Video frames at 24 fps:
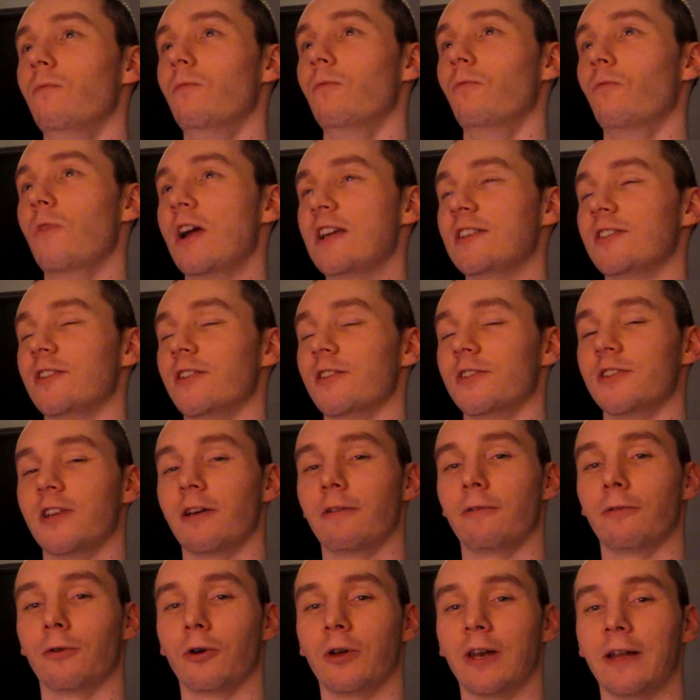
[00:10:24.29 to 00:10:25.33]
rest of the
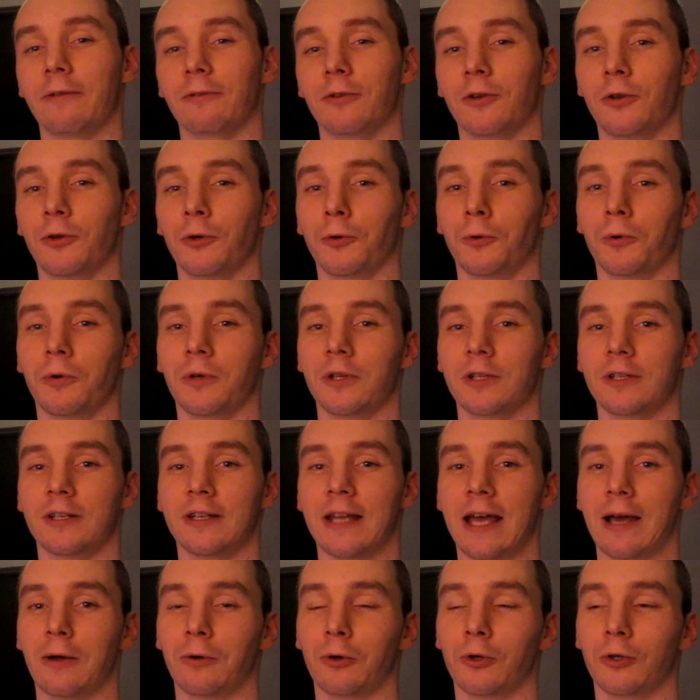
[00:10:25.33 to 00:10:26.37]
stuff I've got left to do
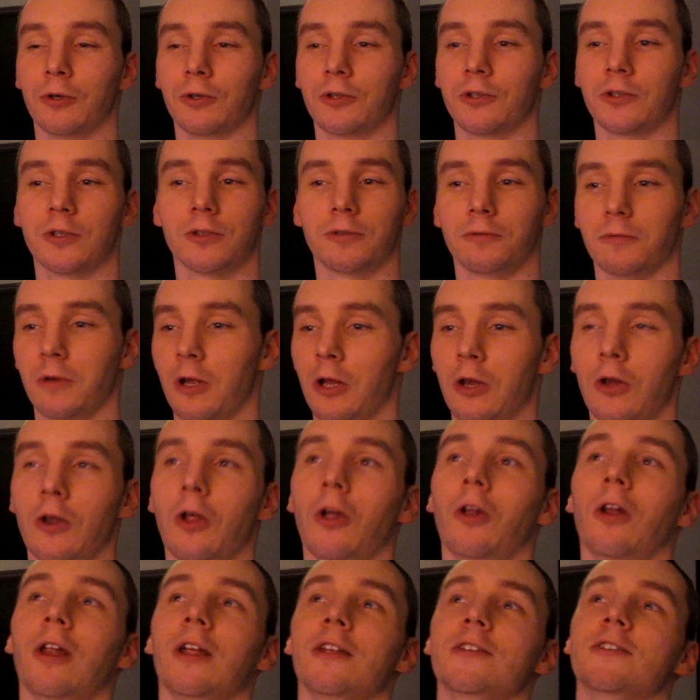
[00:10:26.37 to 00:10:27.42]
now looks a
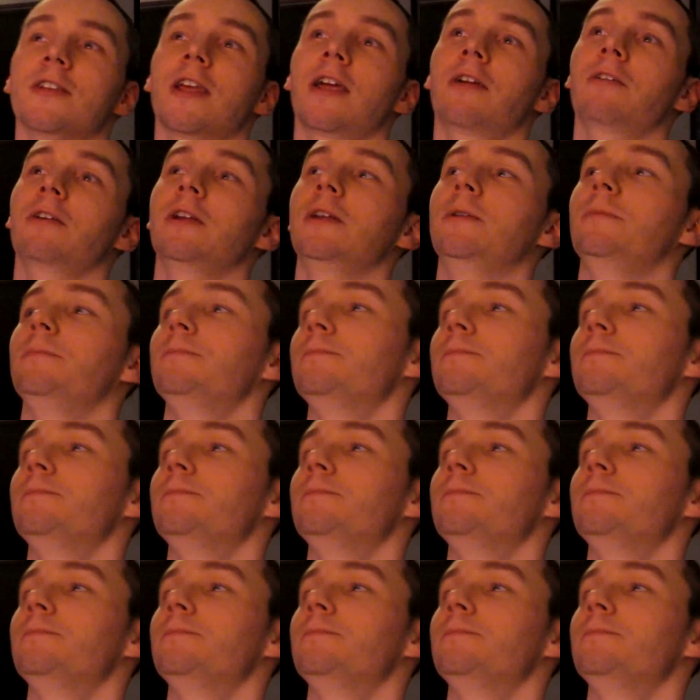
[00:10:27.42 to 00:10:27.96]
lot less scary.